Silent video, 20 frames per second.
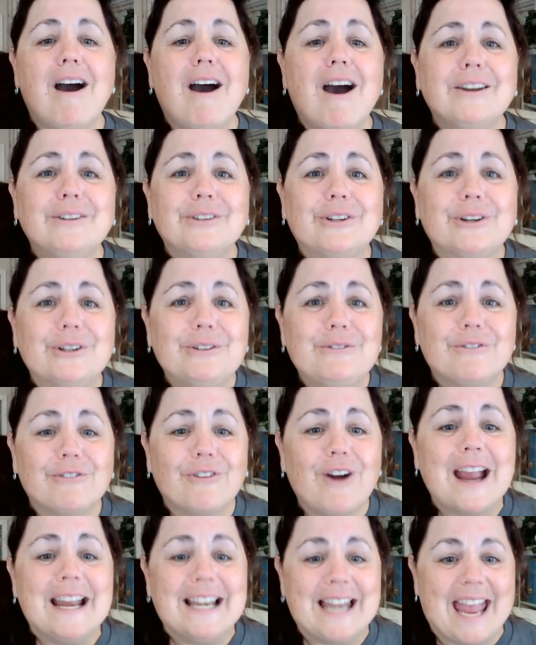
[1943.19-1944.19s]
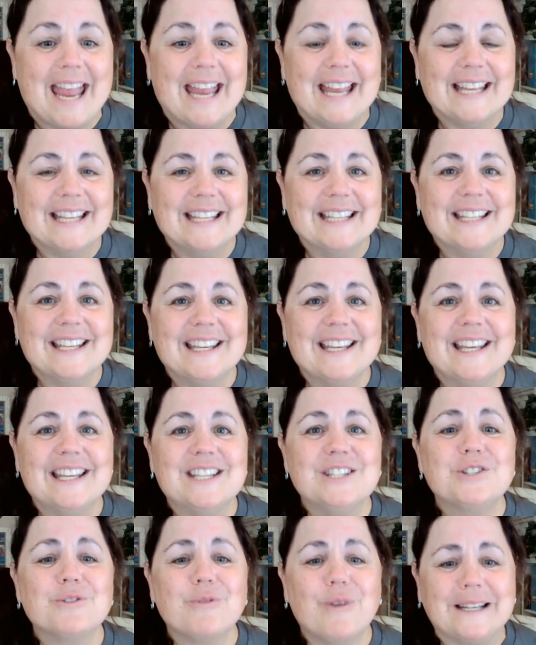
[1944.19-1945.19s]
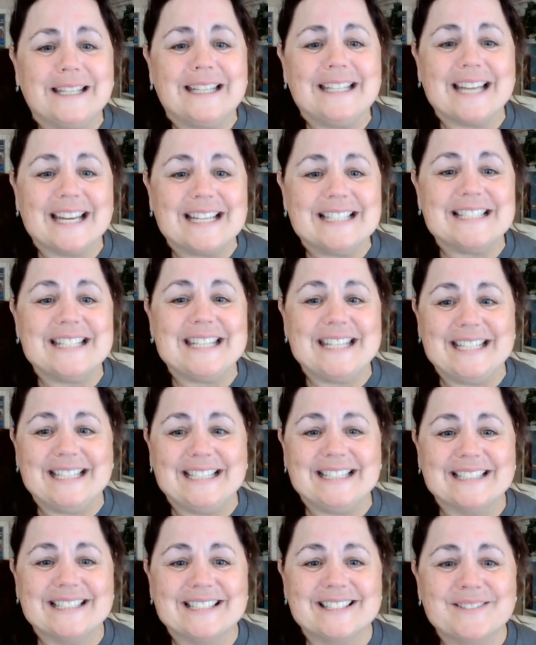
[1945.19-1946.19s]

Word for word: on Good Friday in 2019.